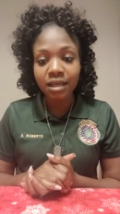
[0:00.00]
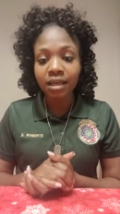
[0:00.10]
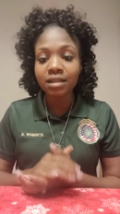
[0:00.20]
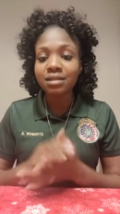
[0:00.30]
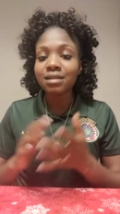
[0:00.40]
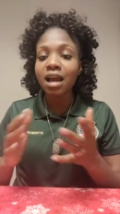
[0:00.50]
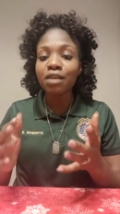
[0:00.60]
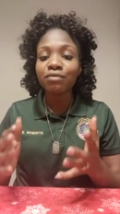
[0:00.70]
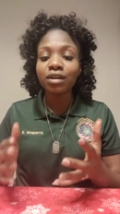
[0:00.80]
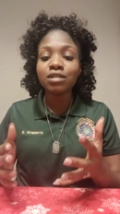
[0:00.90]
it is
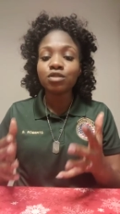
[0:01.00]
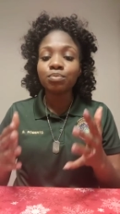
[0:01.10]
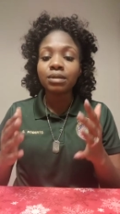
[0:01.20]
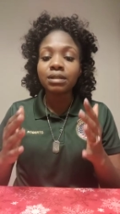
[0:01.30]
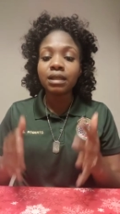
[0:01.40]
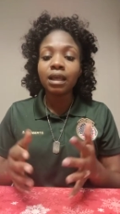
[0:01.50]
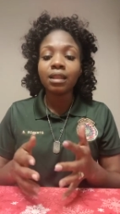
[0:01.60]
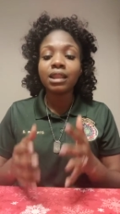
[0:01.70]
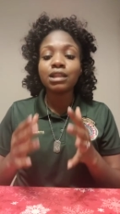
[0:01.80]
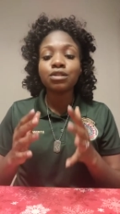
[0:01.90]
time for us to
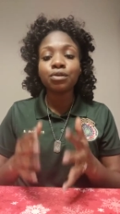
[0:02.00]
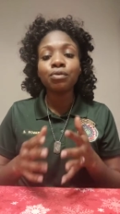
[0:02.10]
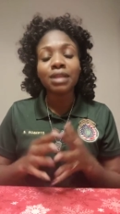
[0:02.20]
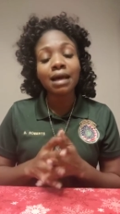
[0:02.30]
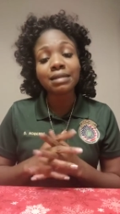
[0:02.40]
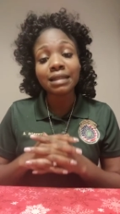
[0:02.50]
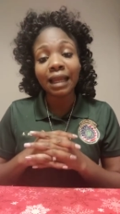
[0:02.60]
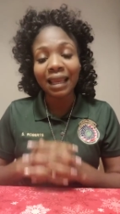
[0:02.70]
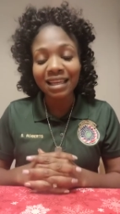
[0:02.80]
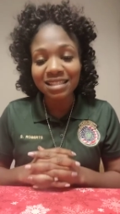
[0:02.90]
present the
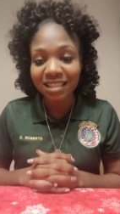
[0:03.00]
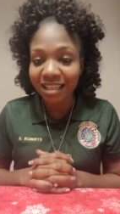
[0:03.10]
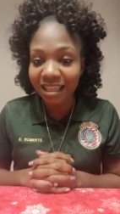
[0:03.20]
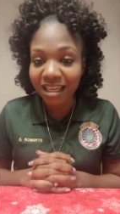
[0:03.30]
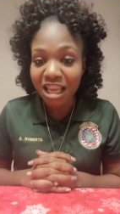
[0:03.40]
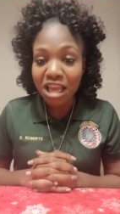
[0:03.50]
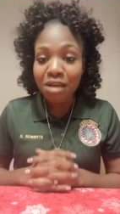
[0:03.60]
2018